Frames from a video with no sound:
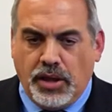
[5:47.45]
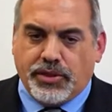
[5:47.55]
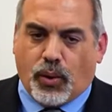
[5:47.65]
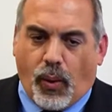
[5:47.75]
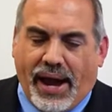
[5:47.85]

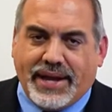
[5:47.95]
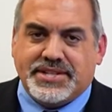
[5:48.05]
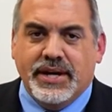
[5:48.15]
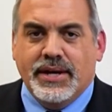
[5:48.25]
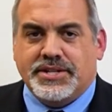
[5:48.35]
the
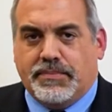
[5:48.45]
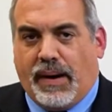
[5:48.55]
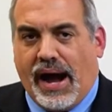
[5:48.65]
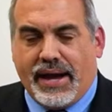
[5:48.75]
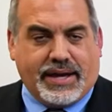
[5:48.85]
right to
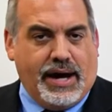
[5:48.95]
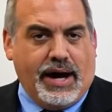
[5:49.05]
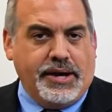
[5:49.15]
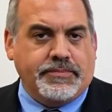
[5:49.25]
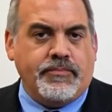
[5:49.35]
buy a
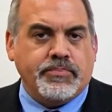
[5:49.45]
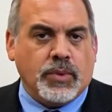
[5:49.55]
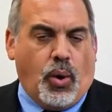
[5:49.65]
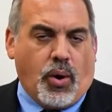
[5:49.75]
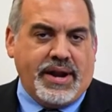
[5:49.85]
gun
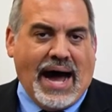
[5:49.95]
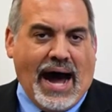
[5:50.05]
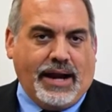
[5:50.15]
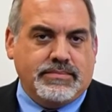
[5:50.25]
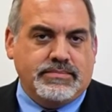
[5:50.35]
or
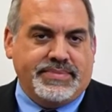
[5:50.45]
not.